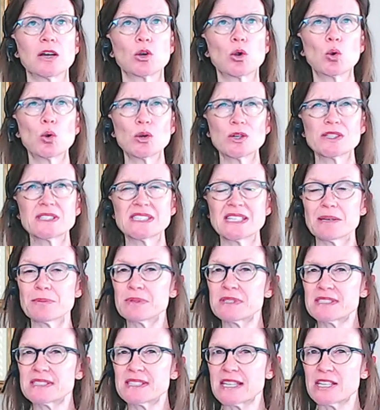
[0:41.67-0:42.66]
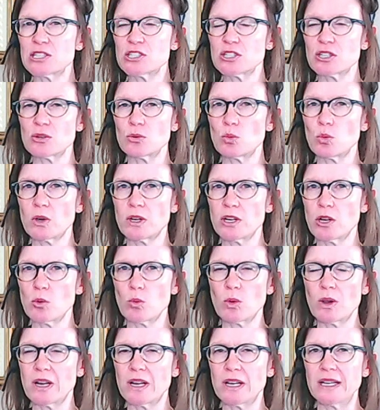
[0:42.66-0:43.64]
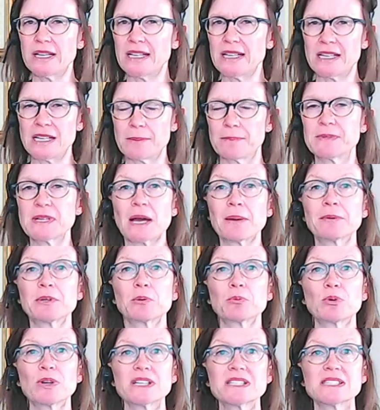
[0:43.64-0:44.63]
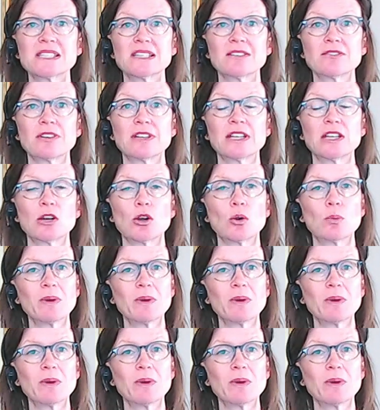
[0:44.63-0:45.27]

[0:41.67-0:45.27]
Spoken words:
Core Stabilization 101 and abdominal bracing video,